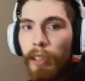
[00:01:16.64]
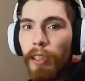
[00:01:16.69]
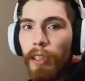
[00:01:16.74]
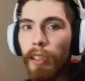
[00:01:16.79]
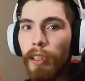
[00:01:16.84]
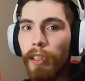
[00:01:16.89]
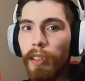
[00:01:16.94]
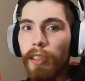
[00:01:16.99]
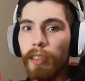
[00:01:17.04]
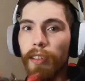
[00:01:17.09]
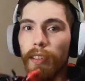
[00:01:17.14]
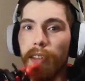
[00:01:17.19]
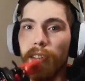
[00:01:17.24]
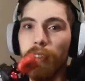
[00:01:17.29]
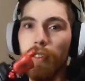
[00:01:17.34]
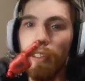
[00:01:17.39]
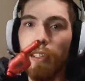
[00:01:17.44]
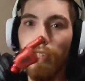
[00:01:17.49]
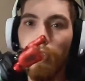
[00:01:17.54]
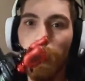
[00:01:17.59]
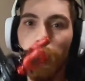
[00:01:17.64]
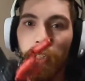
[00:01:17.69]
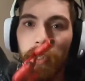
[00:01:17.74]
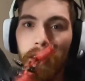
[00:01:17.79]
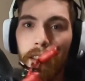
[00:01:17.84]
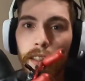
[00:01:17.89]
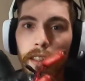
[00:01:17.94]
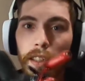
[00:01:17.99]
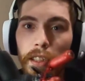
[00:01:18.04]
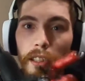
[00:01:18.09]
This is
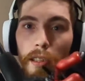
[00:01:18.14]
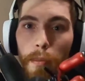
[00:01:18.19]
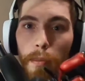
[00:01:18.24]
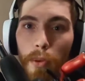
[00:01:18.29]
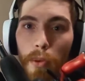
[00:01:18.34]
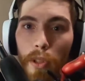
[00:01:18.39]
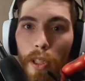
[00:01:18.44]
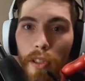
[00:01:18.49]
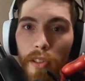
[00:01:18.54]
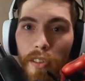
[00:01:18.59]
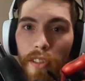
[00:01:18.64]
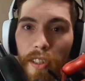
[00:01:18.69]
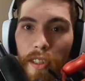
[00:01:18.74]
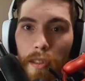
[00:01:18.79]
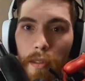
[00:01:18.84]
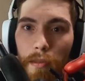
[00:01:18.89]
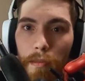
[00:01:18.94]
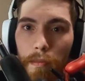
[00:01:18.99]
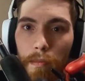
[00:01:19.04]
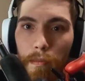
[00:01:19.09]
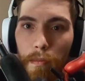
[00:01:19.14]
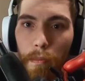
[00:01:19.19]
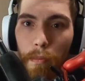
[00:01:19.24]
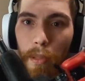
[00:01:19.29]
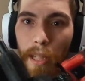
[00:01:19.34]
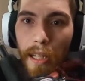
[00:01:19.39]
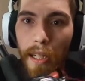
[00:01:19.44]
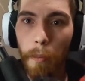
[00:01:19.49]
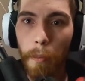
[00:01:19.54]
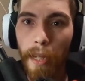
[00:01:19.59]
the Abu Garcia Black
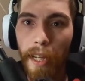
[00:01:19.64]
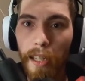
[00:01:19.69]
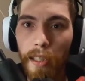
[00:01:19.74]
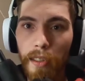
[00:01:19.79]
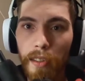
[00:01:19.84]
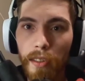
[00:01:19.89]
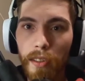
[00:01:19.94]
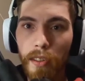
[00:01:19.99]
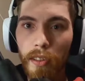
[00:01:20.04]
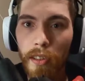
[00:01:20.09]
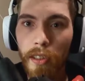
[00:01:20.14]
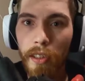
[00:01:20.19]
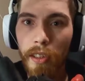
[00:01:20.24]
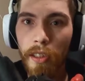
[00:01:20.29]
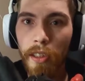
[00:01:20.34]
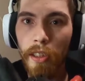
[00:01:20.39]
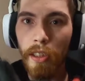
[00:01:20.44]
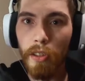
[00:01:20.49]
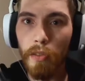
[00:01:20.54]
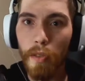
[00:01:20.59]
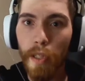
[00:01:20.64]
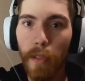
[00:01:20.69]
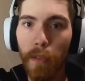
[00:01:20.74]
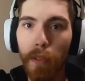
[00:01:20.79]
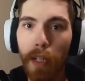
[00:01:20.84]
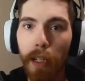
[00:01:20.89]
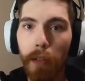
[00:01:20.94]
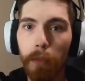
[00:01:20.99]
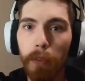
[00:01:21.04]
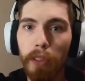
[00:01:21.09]
Max. Great rod
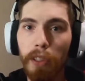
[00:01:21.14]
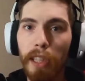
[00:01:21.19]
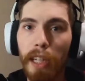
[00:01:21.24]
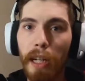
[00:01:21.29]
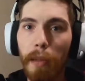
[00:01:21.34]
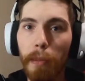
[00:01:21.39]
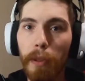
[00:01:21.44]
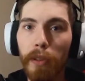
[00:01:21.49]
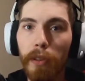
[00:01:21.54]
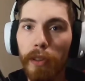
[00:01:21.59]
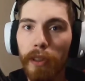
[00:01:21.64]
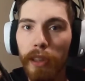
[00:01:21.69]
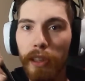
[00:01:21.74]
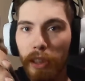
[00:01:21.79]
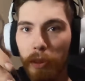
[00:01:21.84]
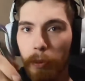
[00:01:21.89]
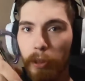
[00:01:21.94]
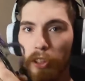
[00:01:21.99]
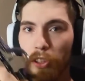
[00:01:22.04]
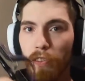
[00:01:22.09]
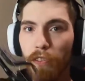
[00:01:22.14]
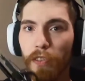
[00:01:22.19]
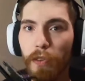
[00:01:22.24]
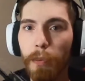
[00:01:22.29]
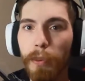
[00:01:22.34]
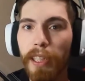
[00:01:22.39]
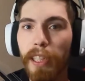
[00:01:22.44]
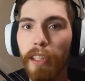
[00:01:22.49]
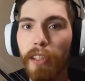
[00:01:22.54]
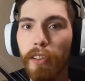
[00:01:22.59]
and reel combo, especially for
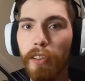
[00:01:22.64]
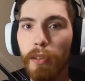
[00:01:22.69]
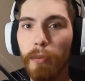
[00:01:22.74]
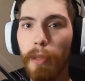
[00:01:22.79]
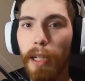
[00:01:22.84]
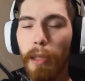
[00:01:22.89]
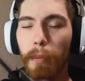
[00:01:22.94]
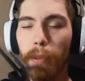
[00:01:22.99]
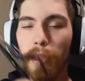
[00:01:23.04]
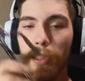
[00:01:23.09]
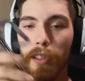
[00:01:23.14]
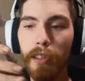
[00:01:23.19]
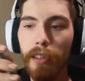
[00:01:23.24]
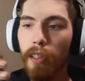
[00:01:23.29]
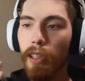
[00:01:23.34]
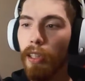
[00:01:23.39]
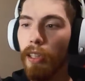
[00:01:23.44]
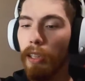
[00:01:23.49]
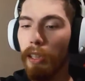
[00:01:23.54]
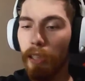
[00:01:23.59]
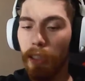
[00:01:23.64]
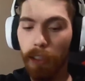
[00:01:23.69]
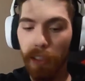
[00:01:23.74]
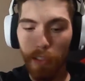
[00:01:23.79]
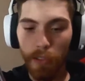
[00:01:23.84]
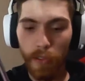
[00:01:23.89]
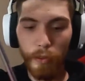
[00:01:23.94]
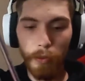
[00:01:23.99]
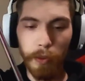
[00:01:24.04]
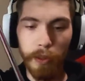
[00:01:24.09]
beginners, in my opinion.
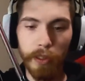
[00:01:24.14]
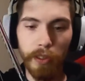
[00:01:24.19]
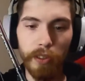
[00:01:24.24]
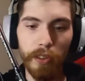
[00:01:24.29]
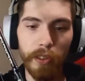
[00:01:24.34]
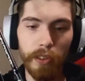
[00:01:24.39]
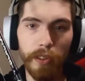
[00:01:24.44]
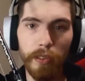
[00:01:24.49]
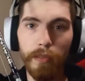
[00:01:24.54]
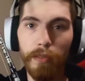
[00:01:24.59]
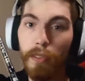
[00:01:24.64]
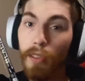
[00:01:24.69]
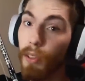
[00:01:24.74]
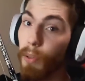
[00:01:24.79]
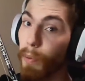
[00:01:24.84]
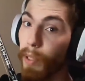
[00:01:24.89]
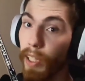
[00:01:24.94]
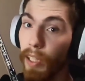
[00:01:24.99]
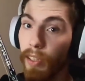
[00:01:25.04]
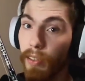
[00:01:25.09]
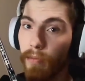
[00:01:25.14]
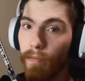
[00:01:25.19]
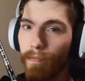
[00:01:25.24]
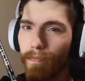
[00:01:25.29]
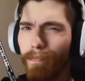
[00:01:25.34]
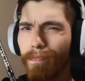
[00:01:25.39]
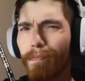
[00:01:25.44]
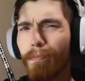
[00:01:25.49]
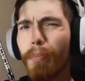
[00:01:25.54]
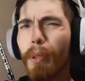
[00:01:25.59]
This was the one I
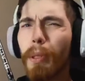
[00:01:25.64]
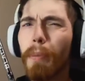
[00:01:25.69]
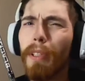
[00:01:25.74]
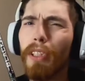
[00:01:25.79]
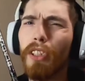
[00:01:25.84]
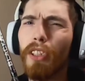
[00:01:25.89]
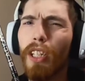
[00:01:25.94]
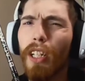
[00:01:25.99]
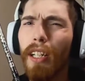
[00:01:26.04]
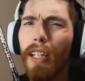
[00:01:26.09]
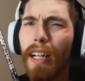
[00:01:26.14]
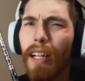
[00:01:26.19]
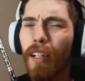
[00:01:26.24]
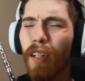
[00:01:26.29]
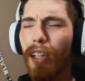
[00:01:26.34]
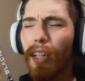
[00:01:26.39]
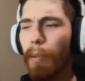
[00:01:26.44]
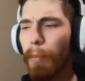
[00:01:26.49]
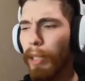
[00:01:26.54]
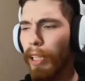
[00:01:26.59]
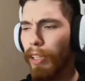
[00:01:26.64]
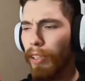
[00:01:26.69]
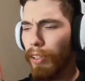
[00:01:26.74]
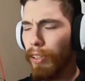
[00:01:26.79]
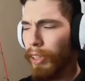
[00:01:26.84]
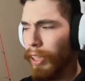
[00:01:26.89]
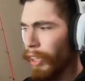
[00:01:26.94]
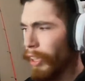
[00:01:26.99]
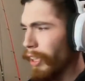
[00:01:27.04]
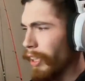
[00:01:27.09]
pretty much started out on. I bought a
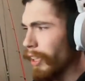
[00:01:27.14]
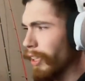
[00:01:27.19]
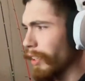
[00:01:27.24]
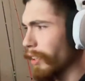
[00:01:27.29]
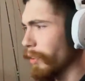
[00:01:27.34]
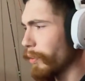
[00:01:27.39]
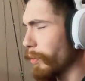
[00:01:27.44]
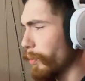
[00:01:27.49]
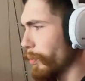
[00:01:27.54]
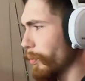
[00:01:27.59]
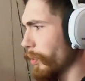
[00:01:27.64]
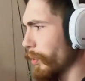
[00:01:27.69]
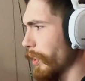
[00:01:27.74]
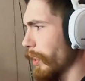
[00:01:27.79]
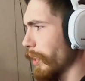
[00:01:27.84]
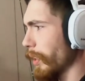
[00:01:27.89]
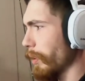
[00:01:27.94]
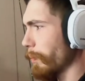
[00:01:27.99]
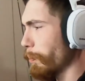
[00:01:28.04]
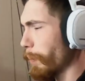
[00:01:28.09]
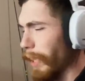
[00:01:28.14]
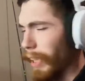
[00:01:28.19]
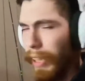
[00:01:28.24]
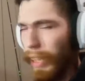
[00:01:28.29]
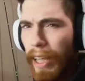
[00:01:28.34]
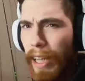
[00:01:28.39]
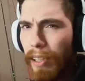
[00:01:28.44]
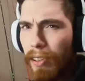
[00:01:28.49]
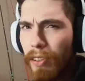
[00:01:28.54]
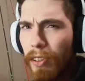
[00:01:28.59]
Lew's bait
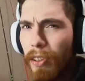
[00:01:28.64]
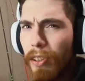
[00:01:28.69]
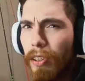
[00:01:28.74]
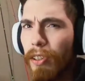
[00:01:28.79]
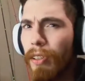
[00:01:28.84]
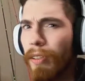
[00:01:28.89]
caster.